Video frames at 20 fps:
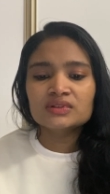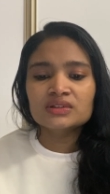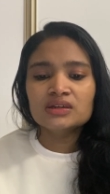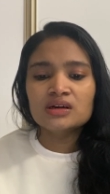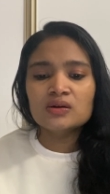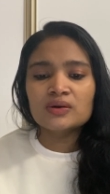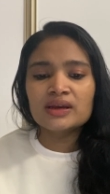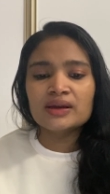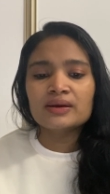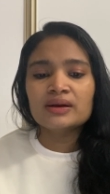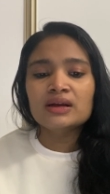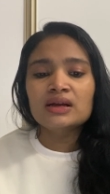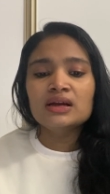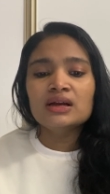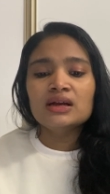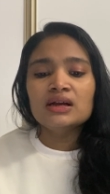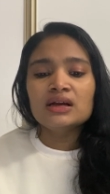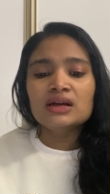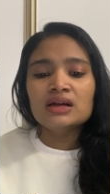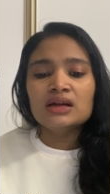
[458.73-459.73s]
Okay.
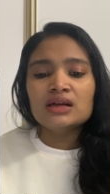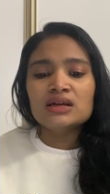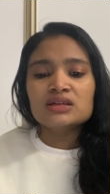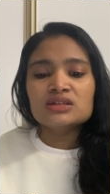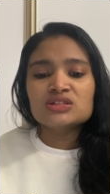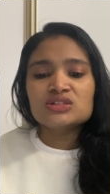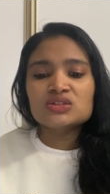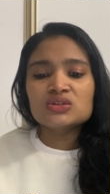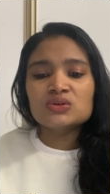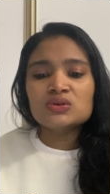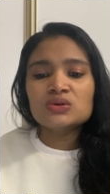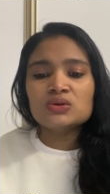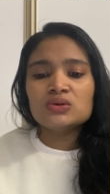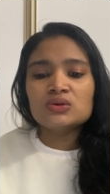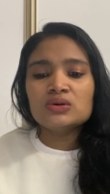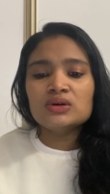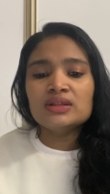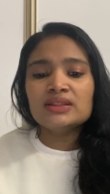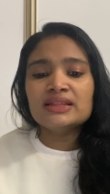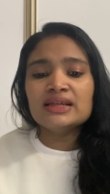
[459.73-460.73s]

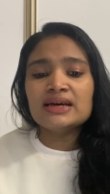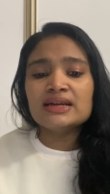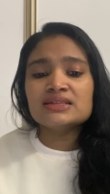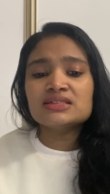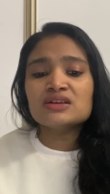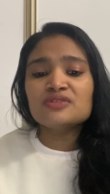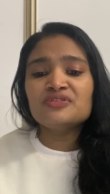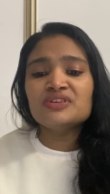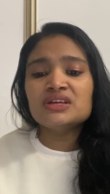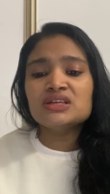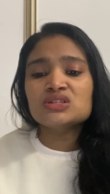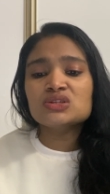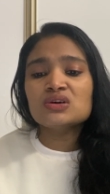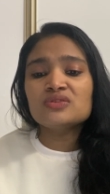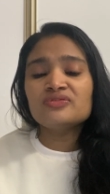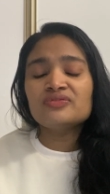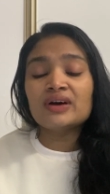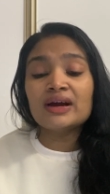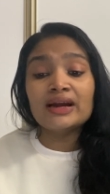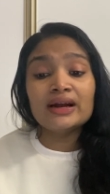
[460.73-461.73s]
So there is a fees of
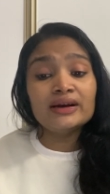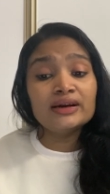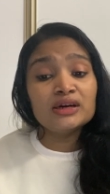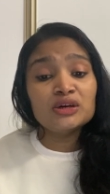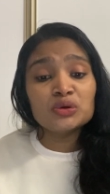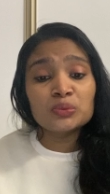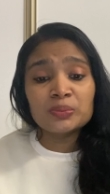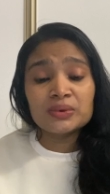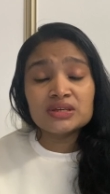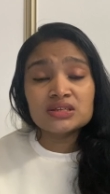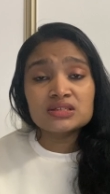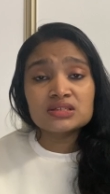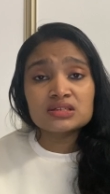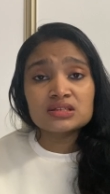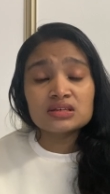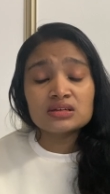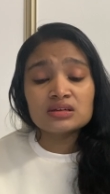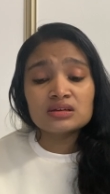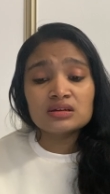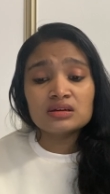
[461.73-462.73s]
500 rupees
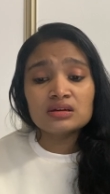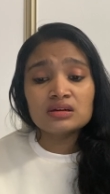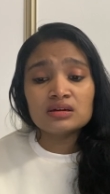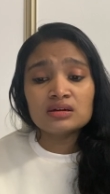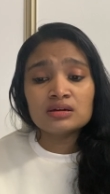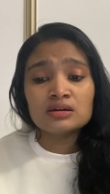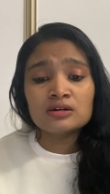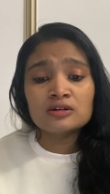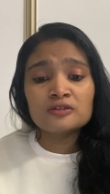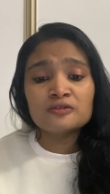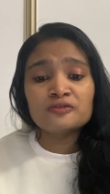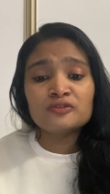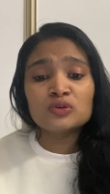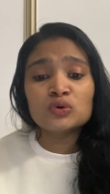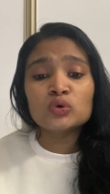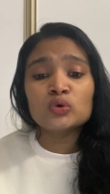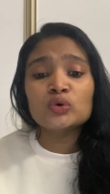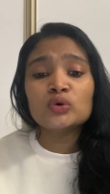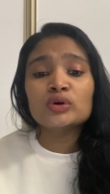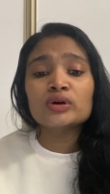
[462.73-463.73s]
uh,
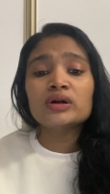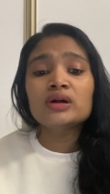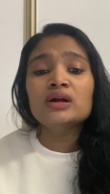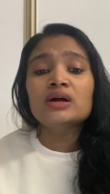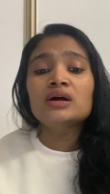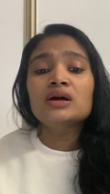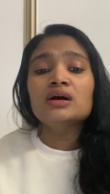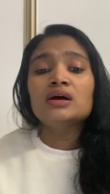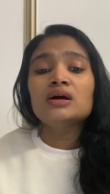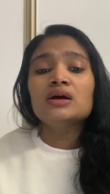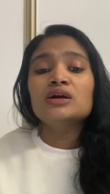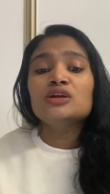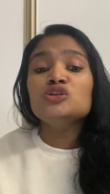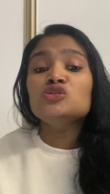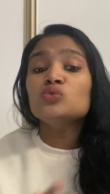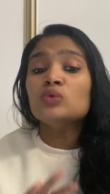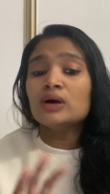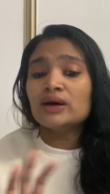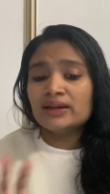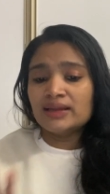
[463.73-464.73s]
for
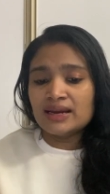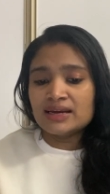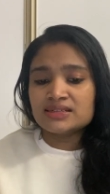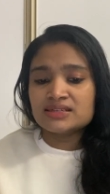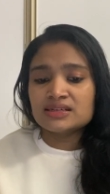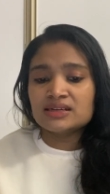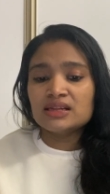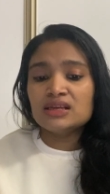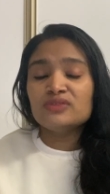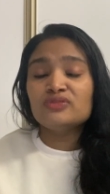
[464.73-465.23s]
UR category.